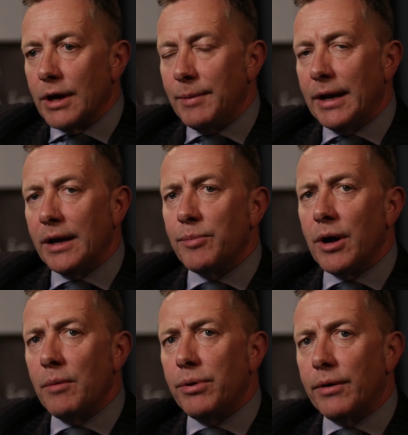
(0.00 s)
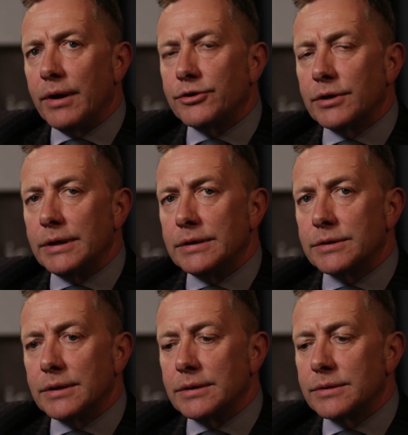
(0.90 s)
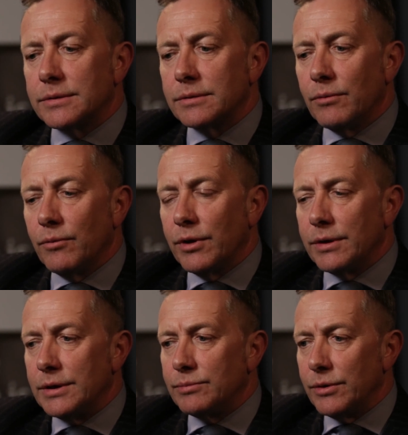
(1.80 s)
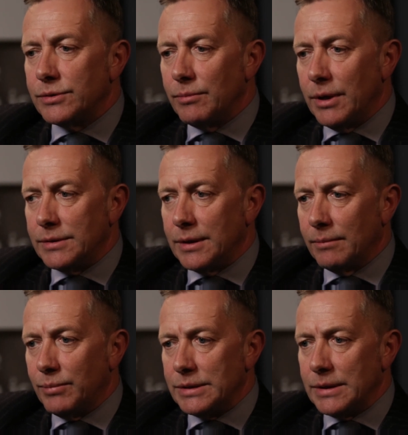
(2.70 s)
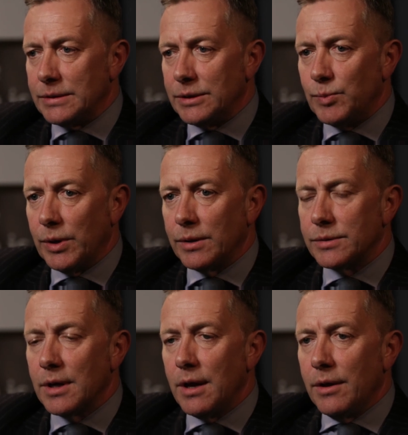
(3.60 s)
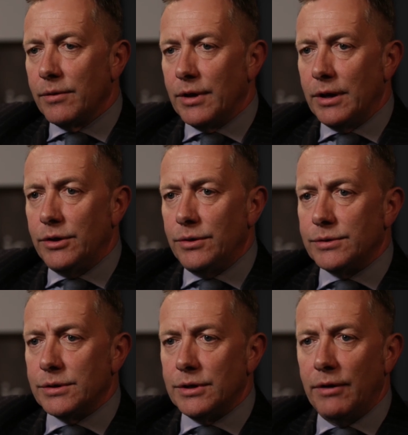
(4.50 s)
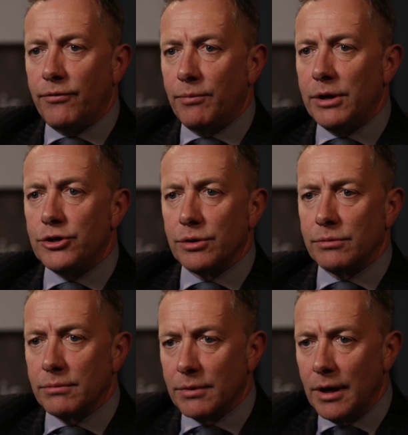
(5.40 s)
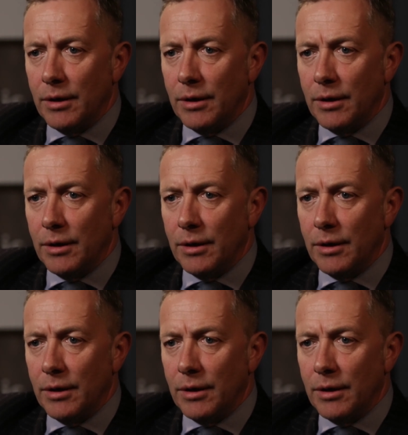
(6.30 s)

I mean, Alibaba actually is one of these most amazing businesses because they're used as an information